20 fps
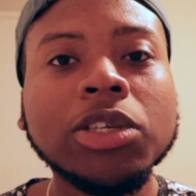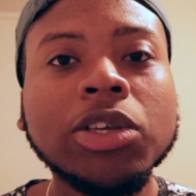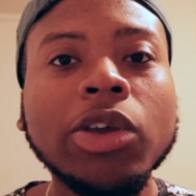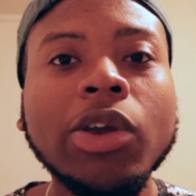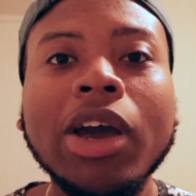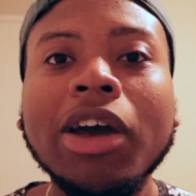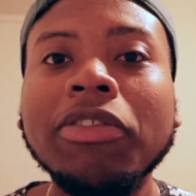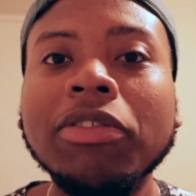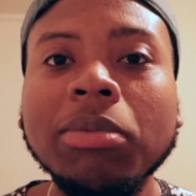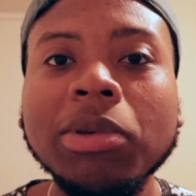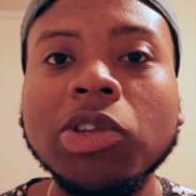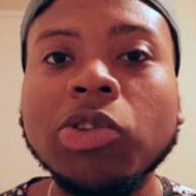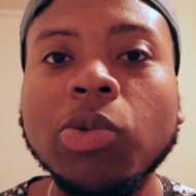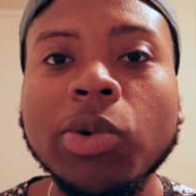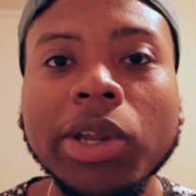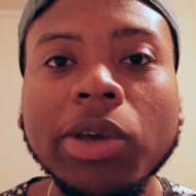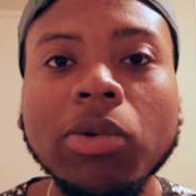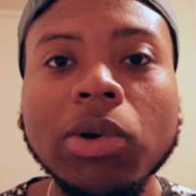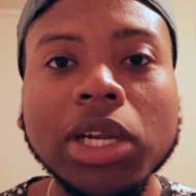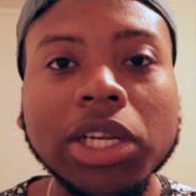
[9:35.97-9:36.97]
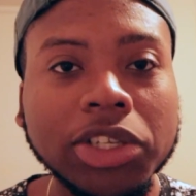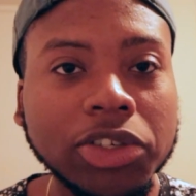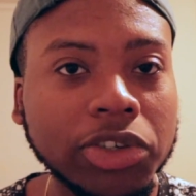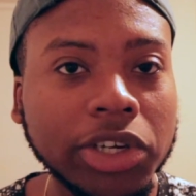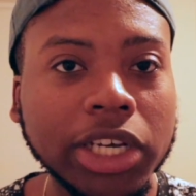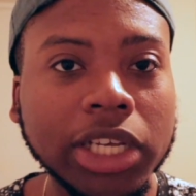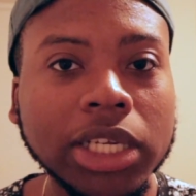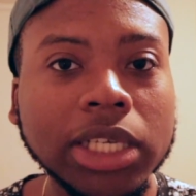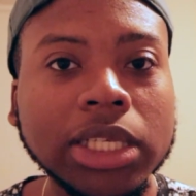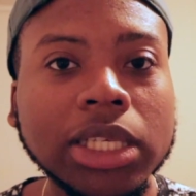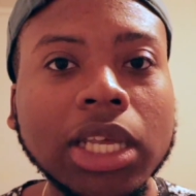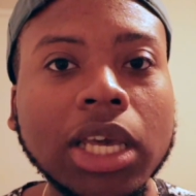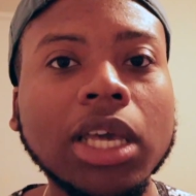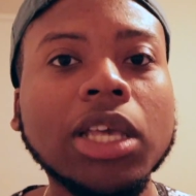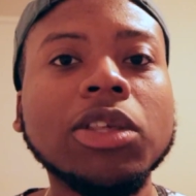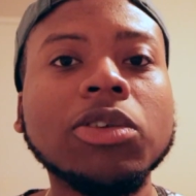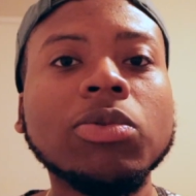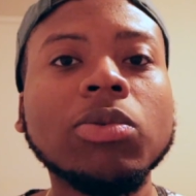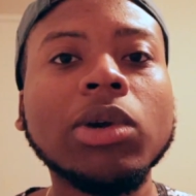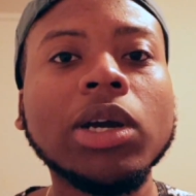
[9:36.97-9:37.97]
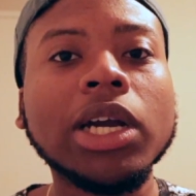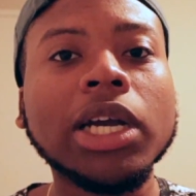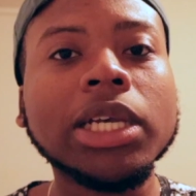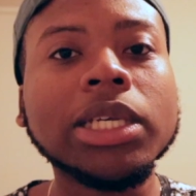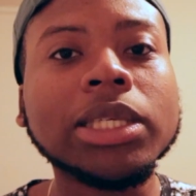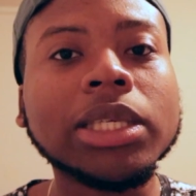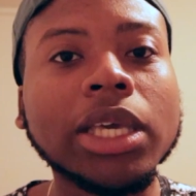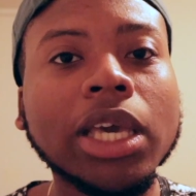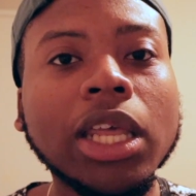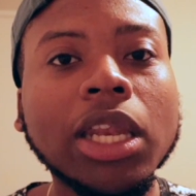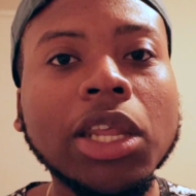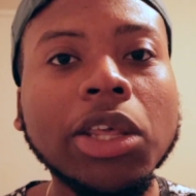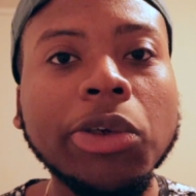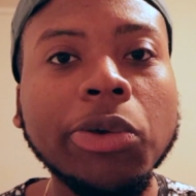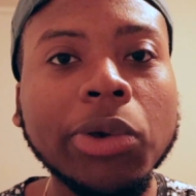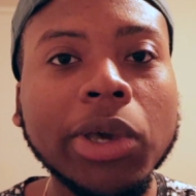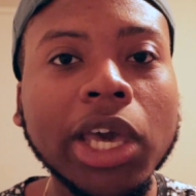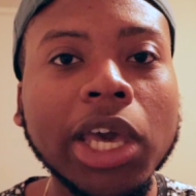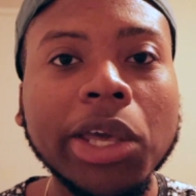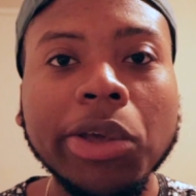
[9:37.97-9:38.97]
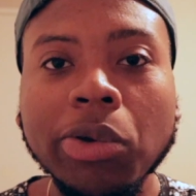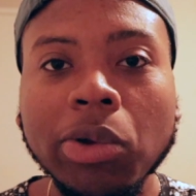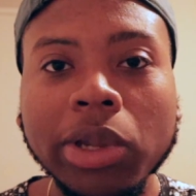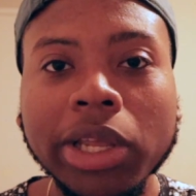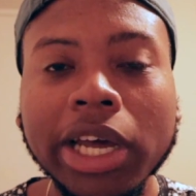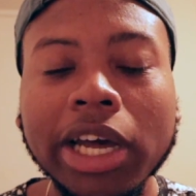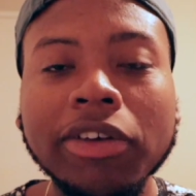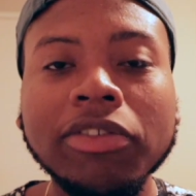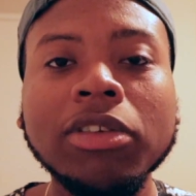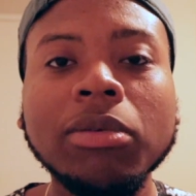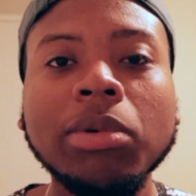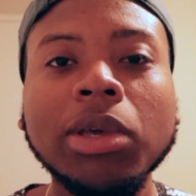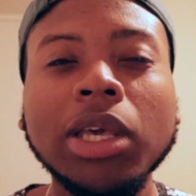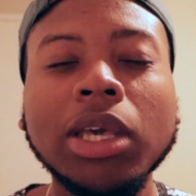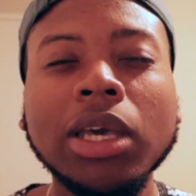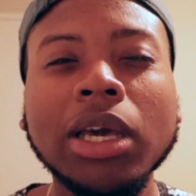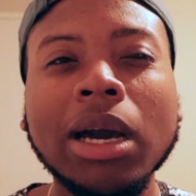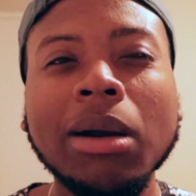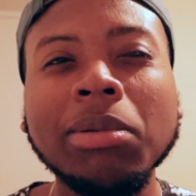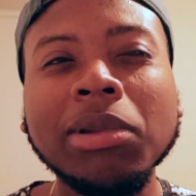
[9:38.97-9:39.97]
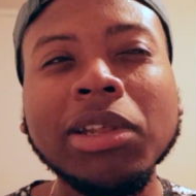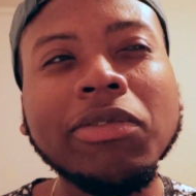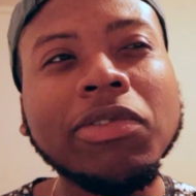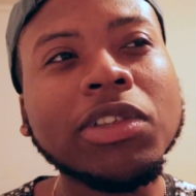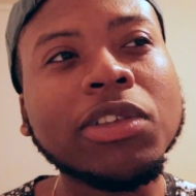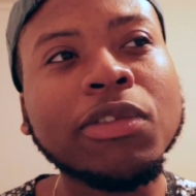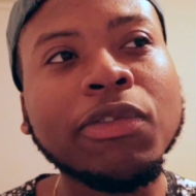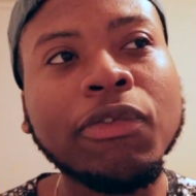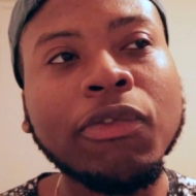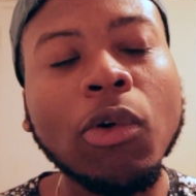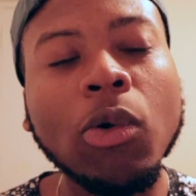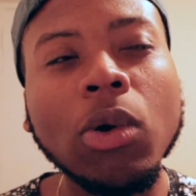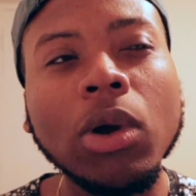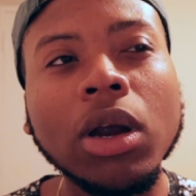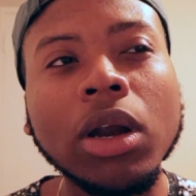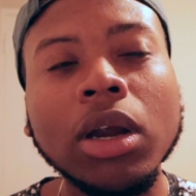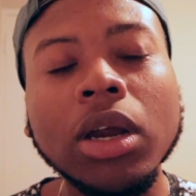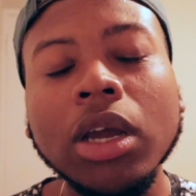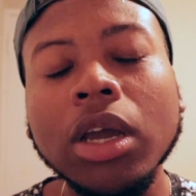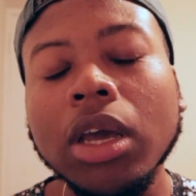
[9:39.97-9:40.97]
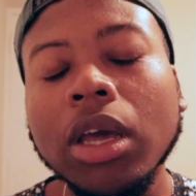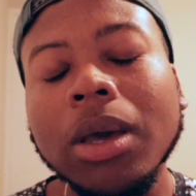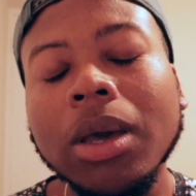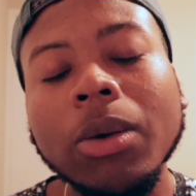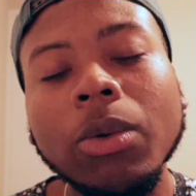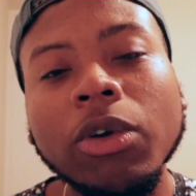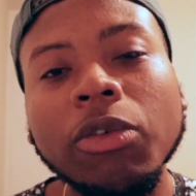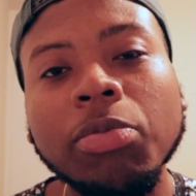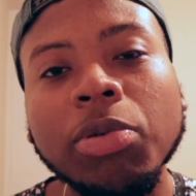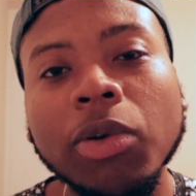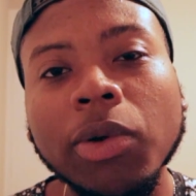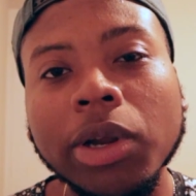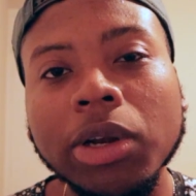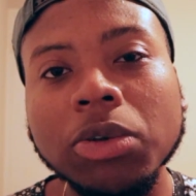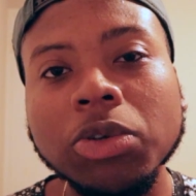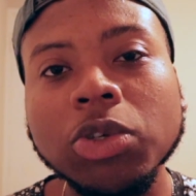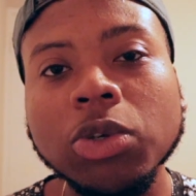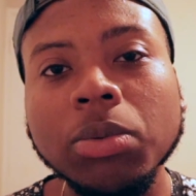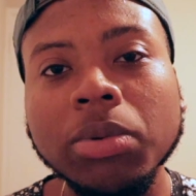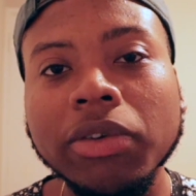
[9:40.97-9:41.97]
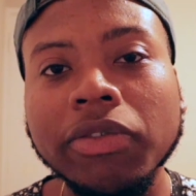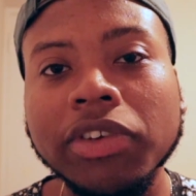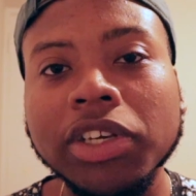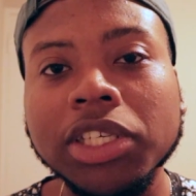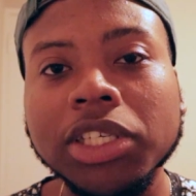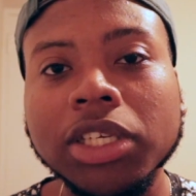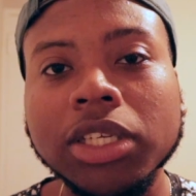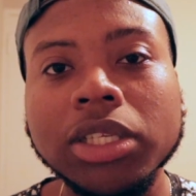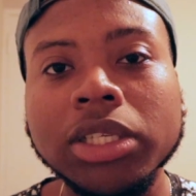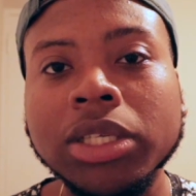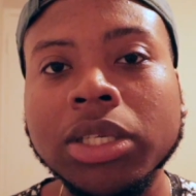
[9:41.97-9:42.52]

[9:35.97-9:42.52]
So you have to be 21 to drink in the States, whereas in the UK you only have to be, I believe it's 4 with parental supervision.